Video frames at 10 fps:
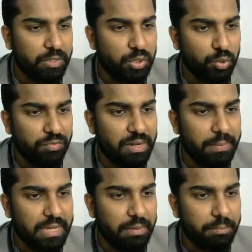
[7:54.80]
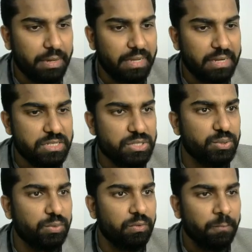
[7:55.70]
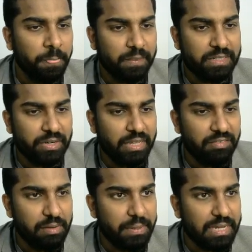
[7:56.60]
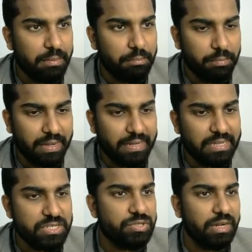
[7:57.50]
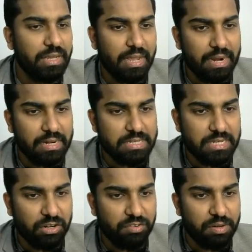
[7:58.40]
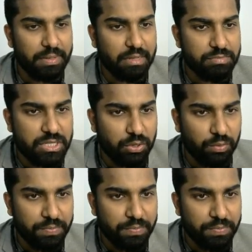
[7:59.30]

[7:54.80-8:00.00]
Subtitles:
2 will become minus 2, 3 will become minus 3 and 0 will become 0.